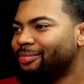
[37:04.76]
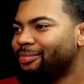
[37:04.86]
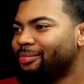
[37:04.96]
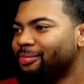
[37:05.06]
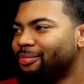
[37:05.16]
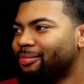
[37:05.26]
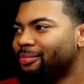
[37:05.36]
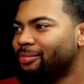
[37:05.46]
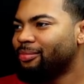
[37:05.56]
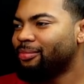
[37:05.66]

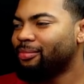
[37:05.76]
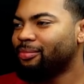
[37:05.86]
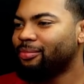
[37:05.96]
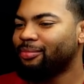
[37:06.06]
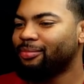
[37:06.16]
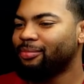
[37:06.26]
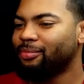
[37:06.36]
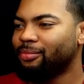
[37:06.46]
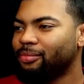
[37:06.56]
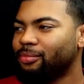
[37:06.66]

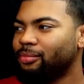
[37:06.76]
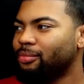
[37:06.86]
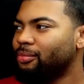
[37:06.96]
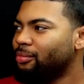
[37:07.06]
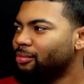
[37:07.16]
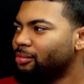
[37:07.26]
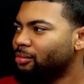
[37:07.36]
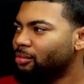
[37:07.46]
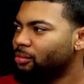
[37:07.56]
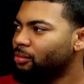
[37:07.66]

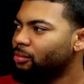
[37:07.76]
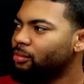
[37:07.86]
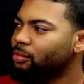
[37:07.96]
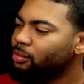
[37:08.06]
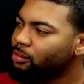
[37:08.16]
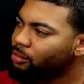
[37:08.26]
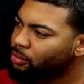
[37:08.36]
(not speaking)